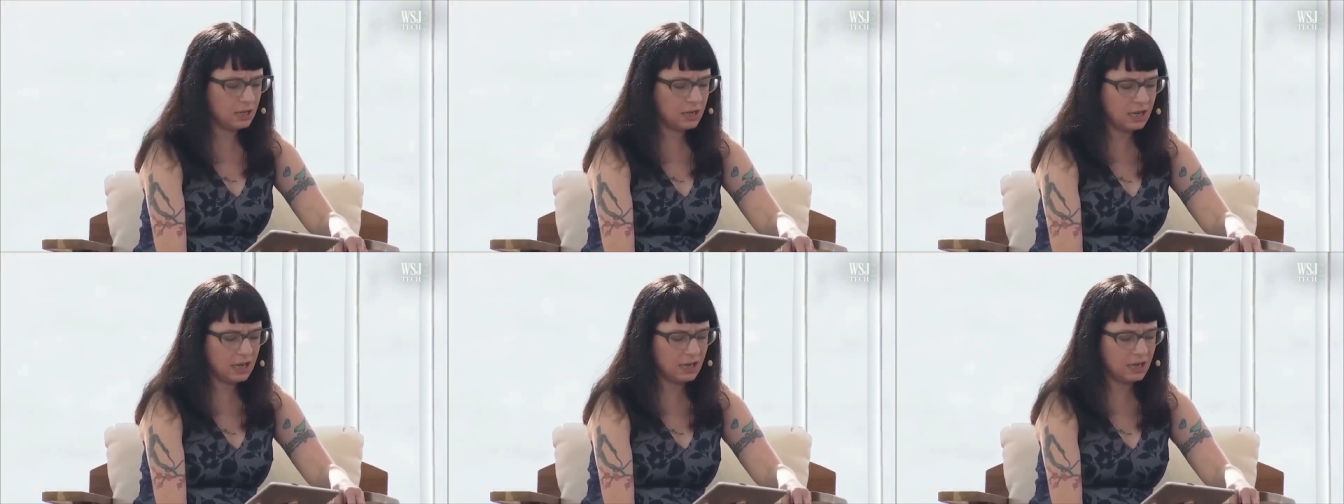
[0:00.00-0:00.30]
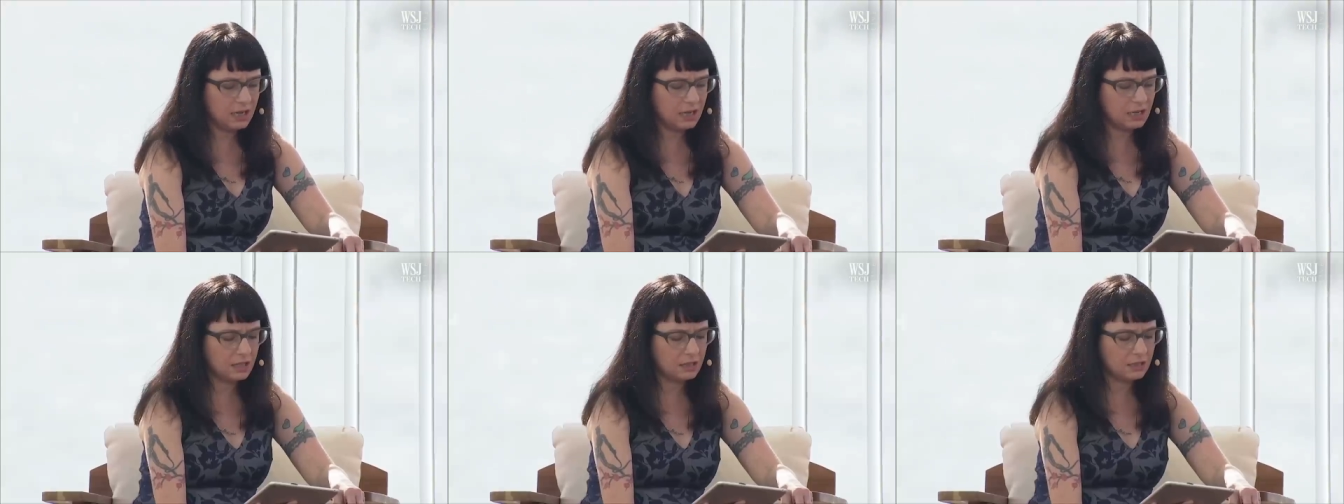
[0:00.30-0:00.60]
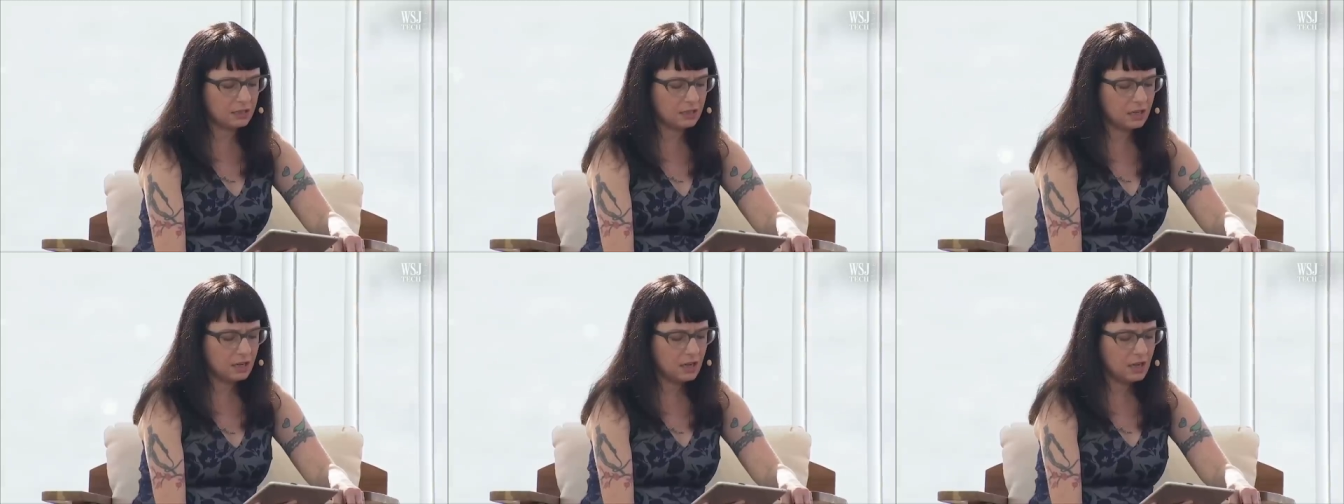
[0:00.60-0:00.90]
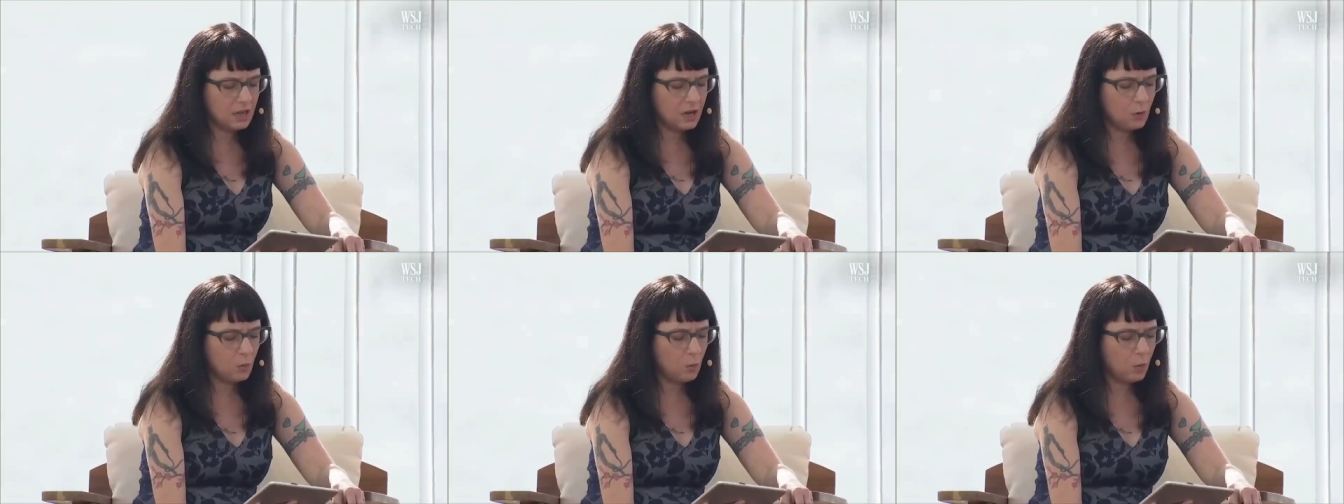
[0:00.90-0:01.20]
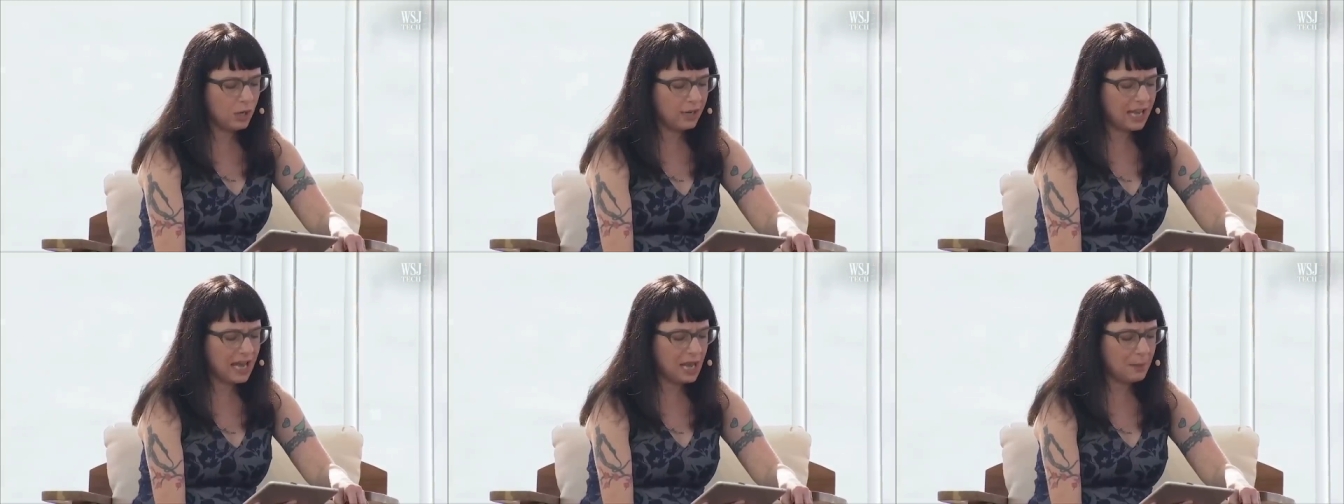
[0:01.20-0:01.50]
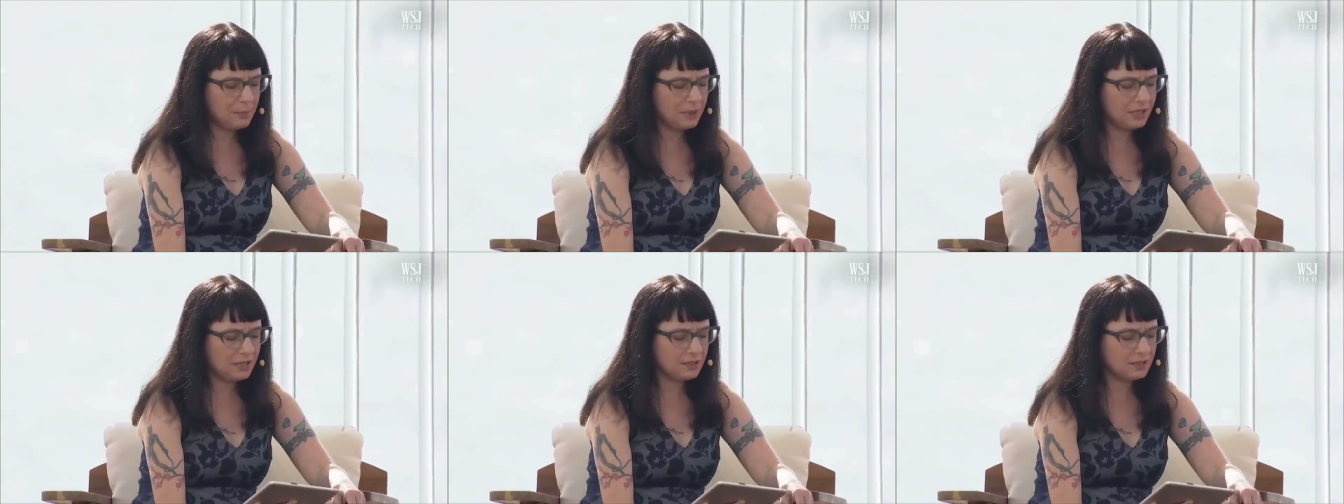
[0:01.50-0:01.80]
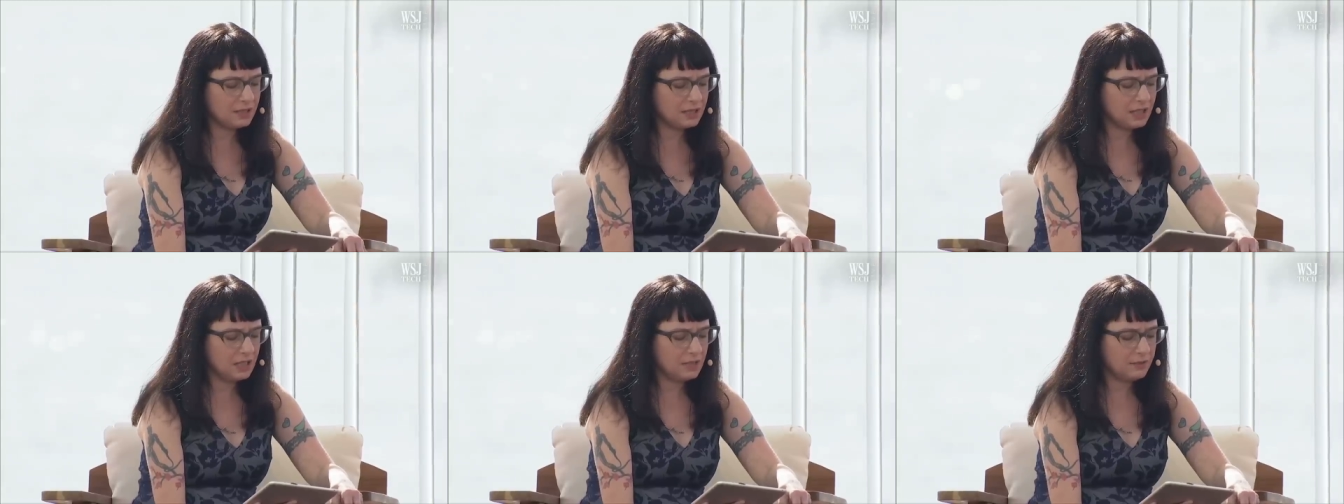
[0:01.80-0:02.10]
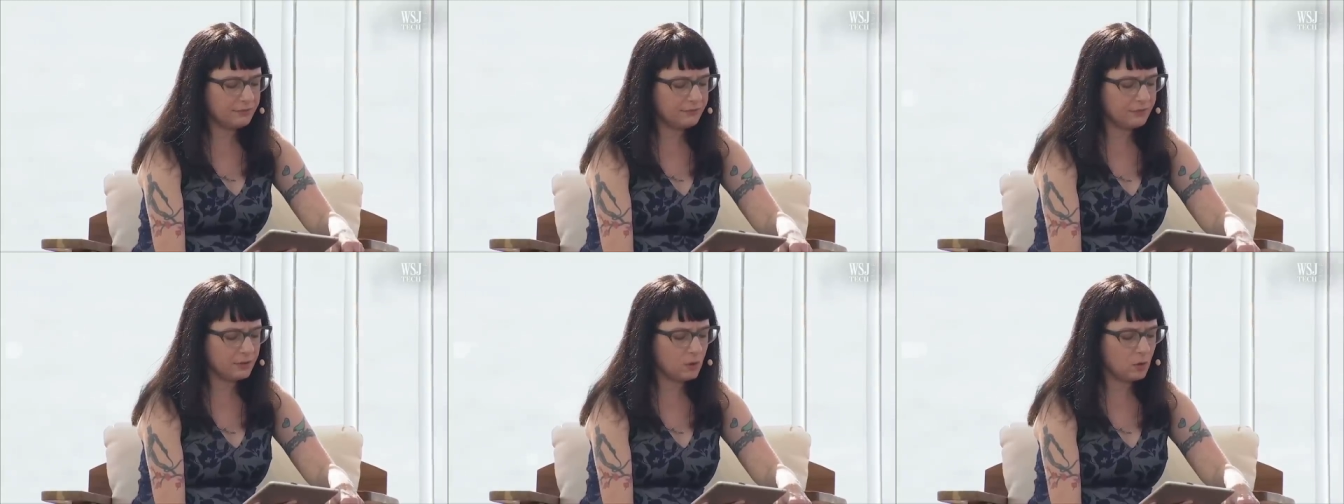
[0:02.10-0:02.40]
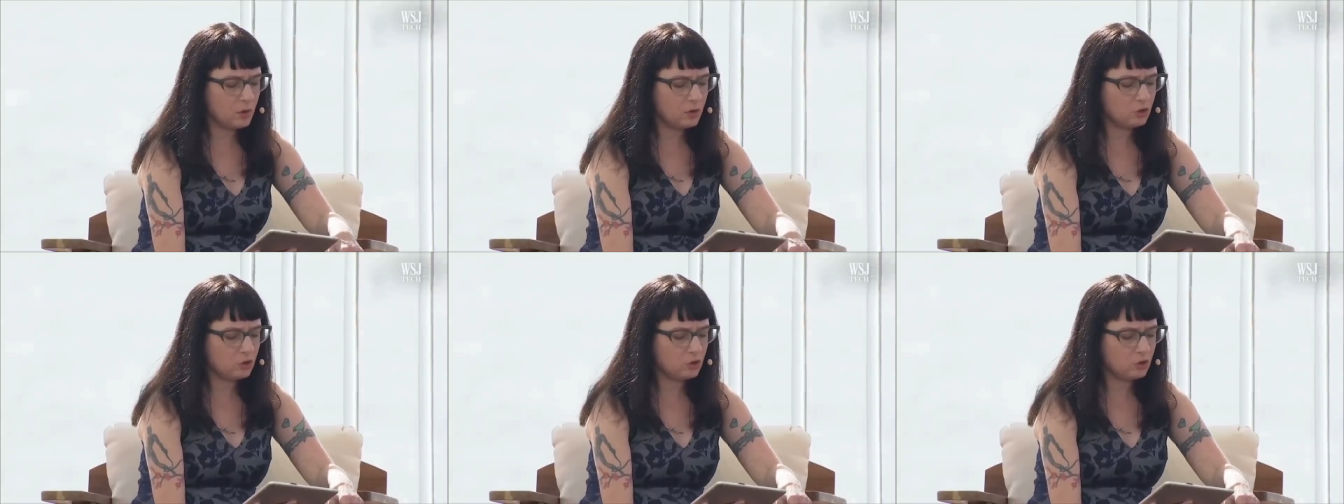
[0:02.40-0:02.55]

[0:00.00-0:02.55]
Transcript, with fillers: And what happens if